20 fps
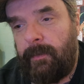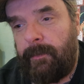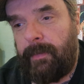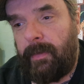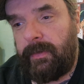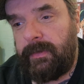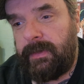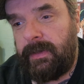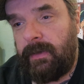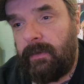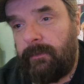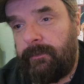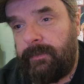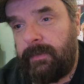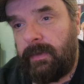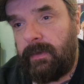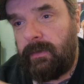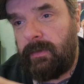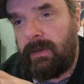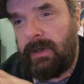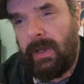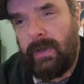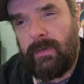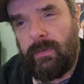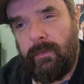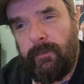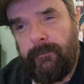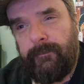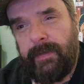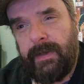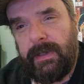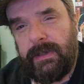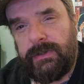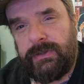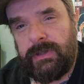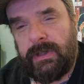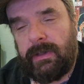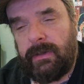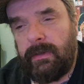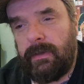a body of the local
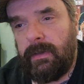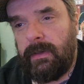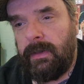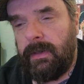villager,